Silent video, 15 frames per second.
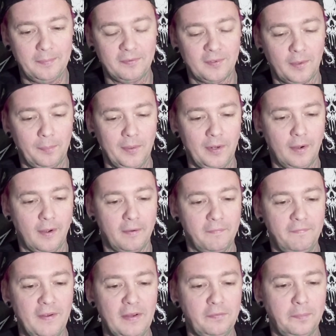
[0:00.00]
Serpent on
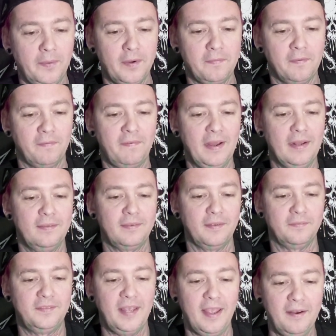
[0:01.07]
Facebook for fans of
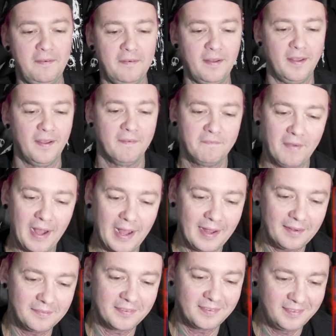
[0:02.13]

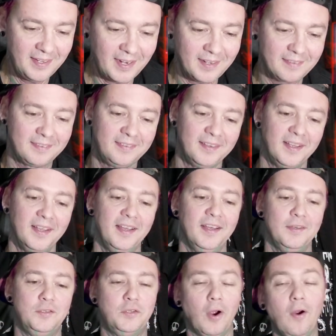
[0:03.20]
1056,
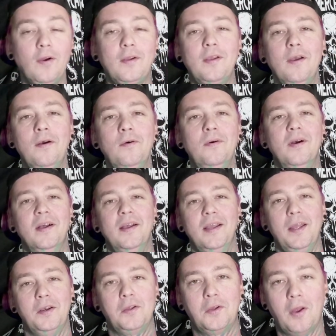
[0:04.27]
Darko,
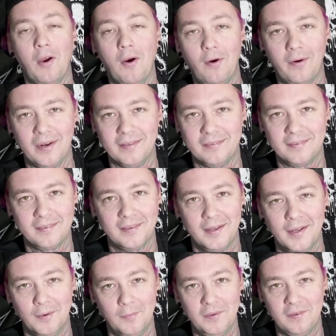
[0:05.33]
and Currents,
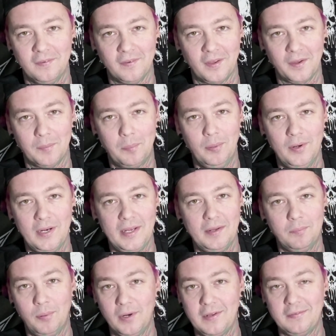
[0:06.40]
which is a
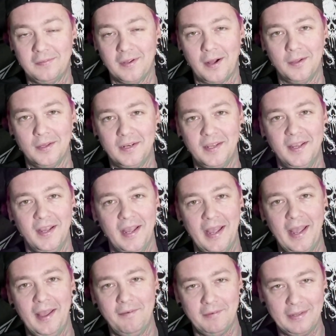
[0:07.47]
pretty solid,
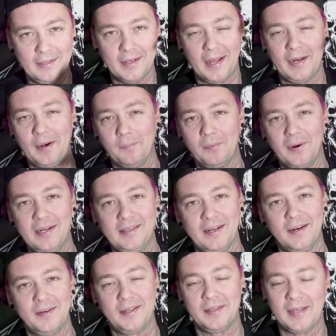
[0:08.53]
heavy lineup right
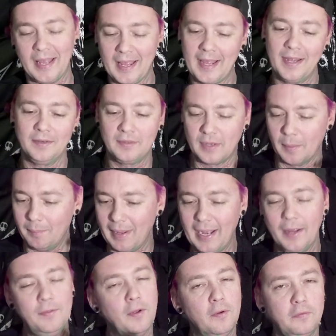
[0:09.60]
there. You could
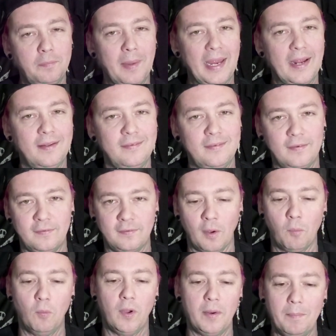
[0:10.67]
combine those bands, you
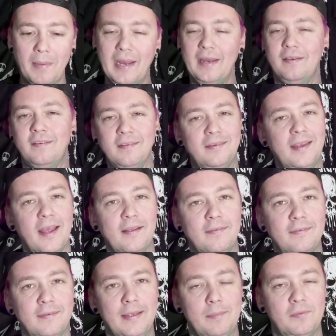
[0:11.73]
somewhat may just get
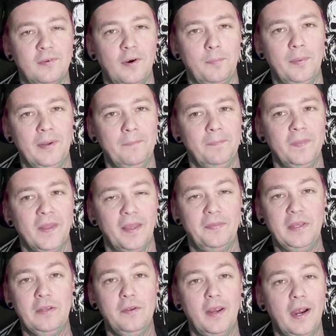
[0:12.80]
Sleep Serpent. I
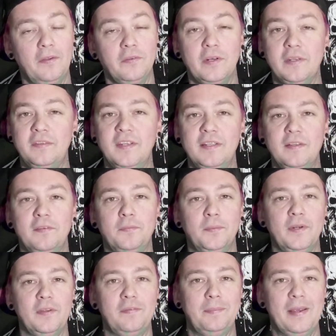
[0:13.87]
think you guys are going to dig this
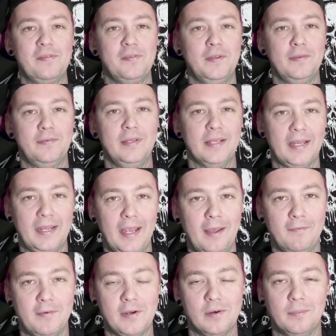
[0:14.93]
one, especially if you like
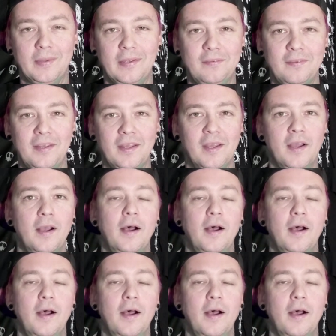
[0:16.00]
heavier music.